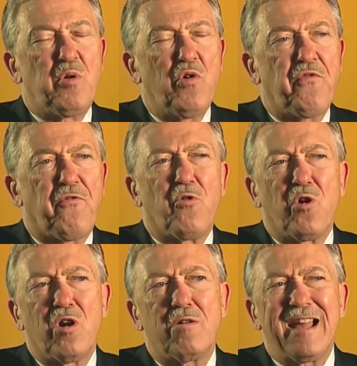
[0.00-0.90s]
both
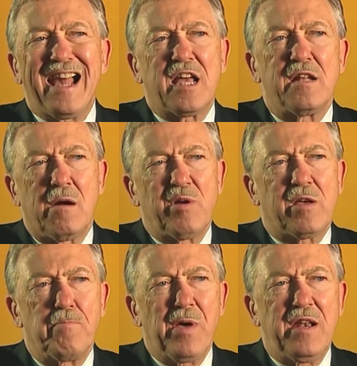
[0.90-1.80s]
for
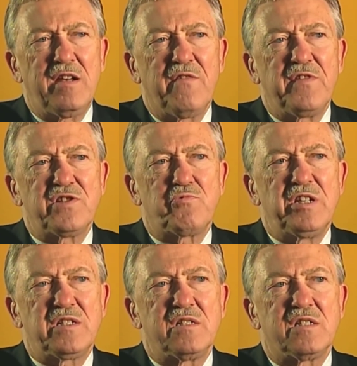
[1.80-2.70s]
economic competitiveness
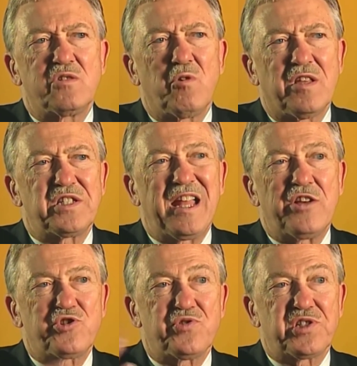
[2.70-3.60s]
reasons as well as
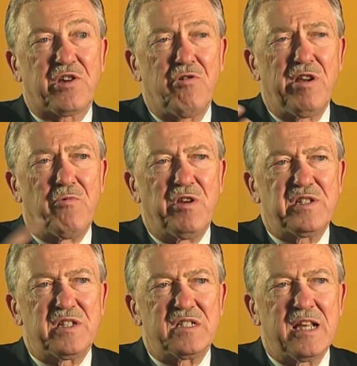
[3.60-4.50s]
national security
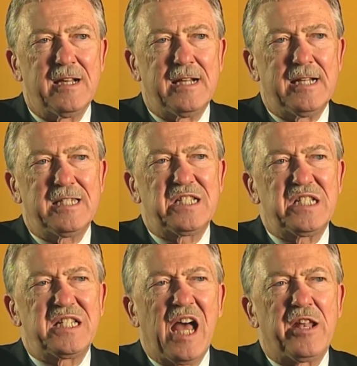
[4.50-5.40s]
reasons, this
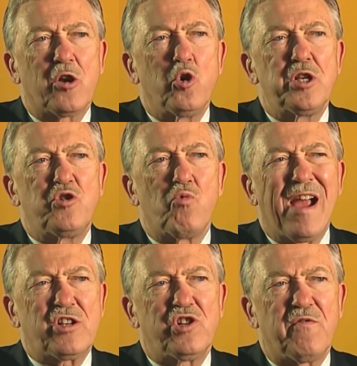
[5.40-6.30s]
is not a good
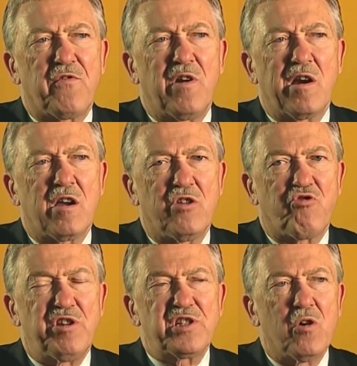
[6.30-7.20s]
direction for our
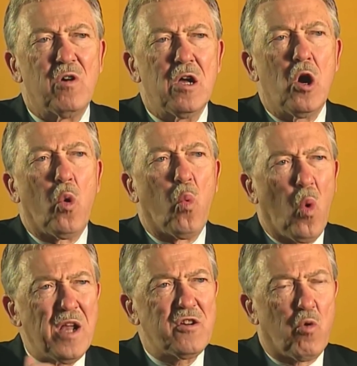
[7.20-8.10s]
country. So
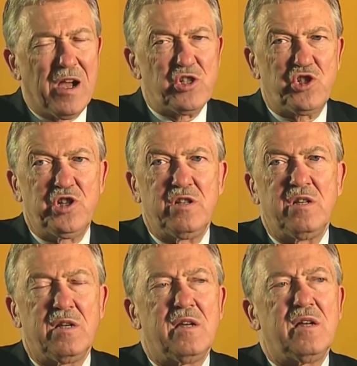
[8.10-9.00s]
one
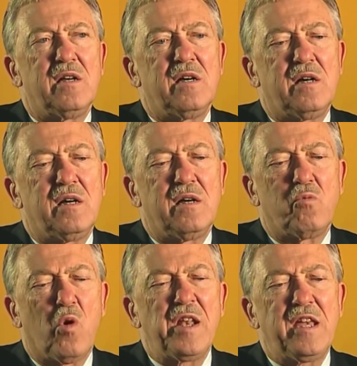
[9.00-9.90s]
question, uh,
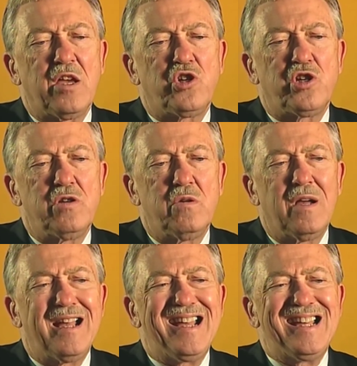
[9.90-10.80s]
one issue
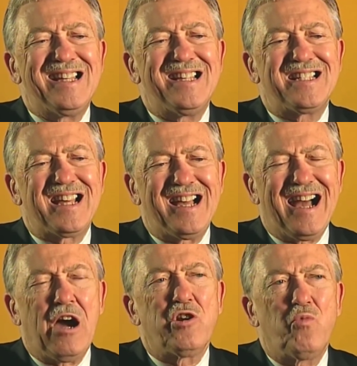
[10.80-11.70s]
is
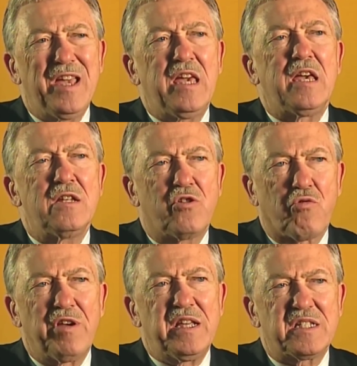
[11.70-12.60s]
how do we
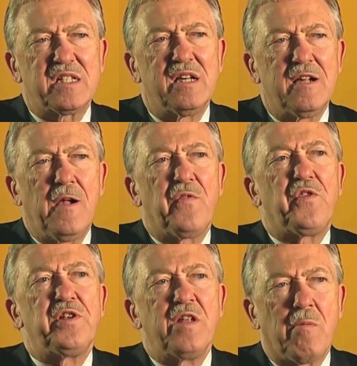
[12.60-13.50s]
increase
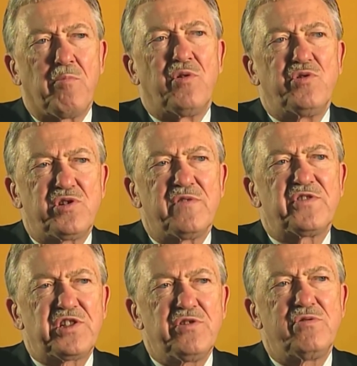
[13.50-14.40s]
the numbers
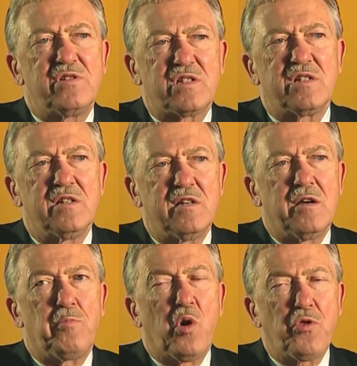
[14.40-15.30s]
of students
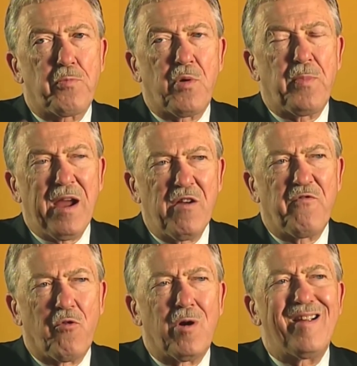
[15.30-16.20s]
both prepared
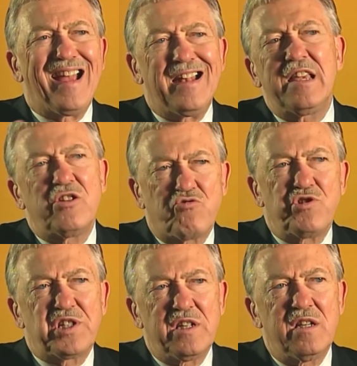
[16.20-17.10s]
for and
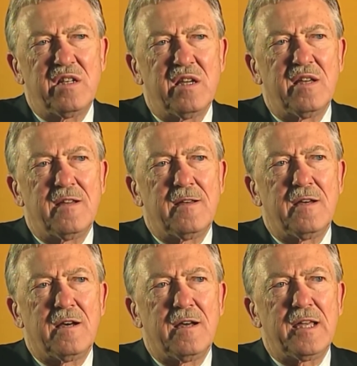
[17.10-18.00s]
interested
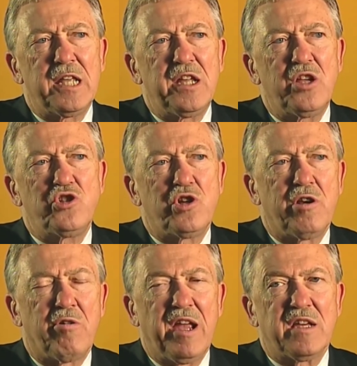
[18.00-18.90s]
uh, in
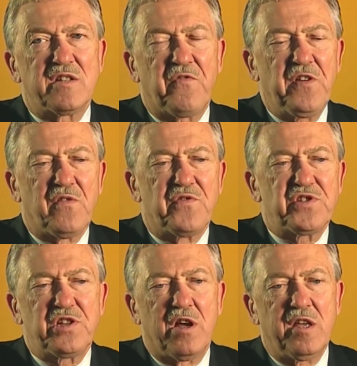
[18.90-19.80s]
engineering as a field of
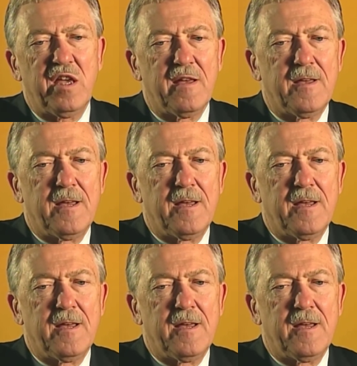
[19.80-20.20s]
study?